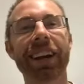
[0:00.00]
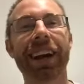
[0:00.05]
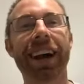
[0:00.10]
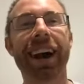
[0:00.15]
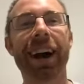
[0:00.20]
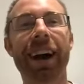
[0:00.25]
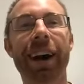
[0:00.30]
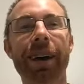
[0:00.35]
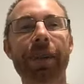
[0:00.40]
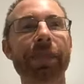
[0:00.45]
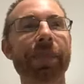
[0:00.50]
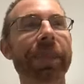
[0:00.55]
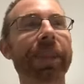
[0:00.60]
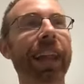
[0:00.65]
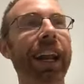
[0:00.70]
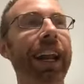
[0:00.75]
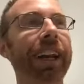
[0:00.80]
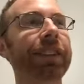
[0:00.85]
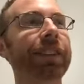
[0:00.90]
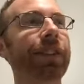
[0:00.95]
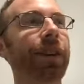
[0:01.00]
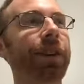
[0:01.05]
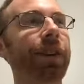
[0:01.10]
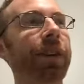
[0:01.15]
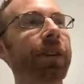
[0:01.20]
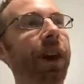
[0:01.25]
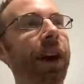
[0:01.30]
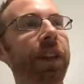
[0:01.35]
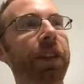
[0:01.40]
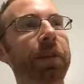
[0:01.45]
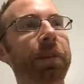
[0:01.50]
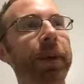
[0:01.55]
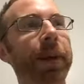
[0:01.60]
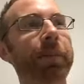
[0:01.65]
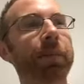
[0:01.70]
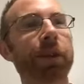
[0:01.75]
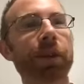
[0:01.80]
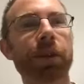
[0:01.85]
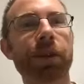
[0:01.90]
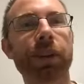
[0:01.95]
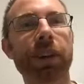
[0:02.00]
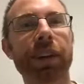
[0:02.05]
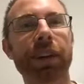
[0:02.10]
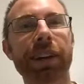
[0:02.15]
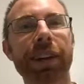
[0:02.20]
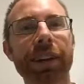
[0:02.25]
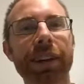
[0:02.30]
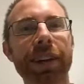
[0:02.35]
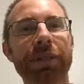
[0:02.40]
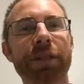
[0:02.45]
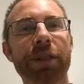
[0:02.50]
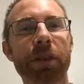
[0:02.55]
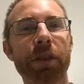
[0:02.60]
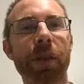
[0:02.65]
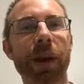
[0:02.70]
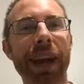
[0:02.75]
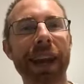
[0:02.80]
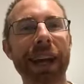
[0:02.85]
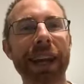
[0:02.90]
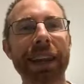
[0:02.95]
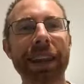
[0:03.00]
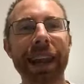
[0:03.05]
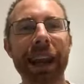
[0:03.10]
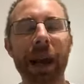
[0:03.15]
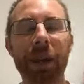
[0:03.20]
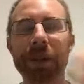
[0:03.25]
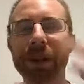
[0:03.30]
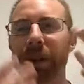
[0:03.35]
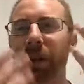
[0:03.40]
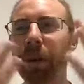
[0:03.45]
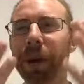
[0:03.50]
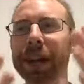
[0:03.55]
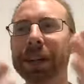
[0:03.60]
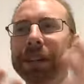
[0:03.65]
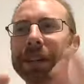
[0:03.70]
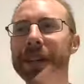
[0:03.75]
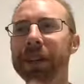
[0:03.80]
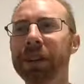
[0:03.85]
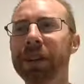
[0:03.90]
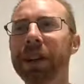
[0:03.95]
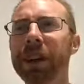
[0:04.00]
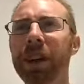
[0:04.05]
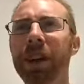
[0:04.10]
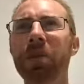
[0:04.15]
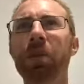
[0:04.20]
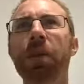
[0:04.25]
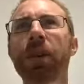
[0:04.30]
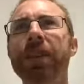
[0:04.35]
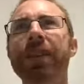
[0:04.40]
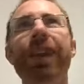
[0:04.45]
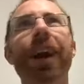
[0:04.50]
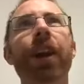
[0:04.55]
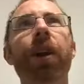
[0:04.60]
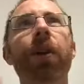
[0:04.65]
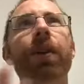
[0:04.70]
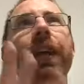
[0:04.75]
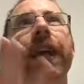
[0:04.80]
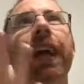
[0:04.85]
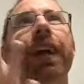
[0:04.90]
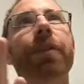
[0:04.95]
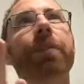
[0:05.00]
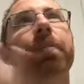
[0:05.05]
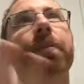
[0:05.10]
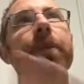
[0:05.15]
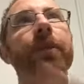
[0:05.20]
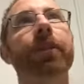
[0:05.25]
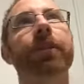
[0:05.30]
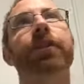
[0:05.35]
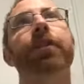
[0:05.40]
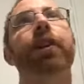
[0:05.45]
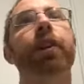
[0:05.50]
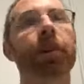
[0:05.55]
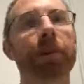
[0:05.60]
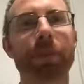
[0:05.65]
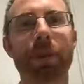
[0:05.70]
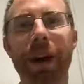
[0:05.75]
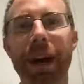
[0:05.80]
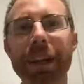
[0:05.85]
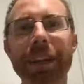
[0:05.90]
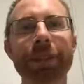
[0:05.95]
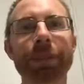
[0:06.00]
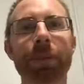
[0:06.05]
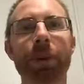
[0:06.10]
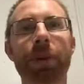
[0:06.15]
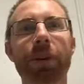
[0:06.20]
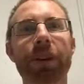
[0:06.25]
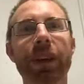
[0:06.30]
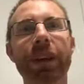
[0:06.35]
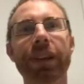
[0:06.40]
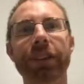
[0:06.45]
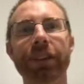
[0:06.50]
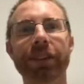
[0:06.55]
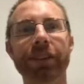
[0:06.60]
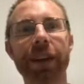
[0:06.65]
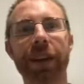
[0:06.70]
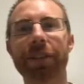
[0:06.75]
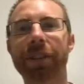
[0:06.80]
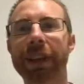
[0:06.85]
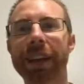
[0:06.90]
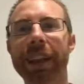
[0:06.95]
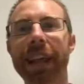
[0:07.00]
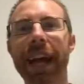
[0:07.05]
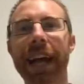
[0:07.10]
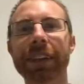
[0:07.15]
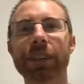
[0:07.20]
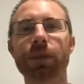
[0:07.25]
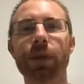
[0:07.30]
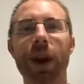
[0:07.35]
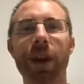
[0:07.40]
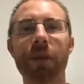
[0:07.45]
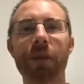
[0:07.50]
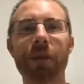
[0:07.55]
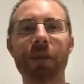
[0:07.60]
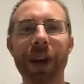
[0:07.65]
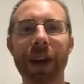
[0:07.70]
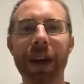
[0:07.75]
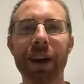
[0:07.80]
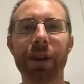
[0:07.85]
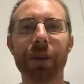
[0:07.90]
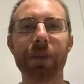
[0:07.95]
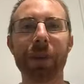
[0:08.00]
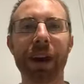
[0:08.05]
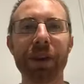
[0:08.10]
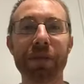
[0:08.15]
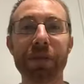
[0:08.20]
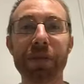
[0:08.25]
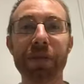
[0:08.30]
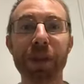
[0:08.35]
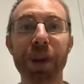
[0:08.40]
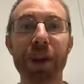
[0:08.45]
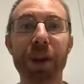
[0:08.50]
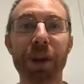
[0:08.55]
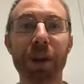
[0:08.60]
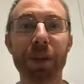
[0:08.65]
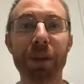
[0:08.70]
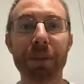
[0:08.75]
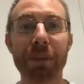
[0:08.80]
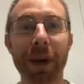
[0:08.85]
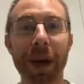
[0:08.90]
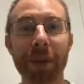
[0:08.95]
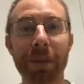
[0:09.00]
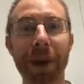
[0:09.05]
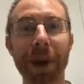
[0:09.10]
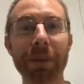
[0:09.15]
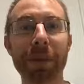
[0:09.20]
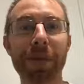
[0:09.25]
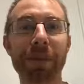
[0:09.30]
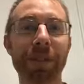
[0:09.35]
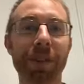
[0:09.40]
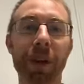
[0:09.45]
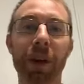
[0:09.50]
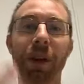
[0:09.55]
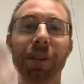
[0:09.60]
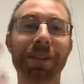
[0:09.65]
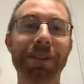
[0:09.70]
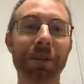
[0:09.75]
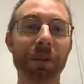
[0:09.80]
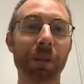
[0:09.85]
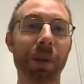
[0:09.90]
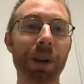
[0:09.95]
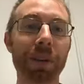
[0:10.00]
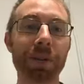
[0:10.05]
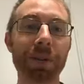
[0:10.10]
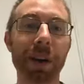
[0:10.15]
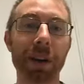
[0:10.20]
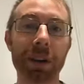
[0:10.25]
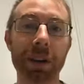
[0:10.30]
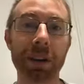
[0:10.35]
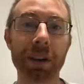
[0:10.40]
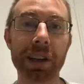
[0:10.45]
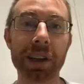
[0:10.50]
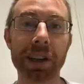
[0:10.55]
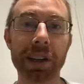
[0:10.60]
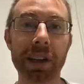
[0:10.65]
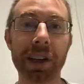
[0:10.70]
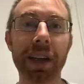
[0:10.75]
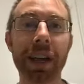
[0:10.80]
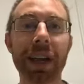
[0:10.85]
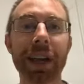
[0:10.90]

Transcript: I saw other people doing it a different way. And then I would question, was that only at a certain price point or stuff like that? So I found my flow, my rebel flow of what felt good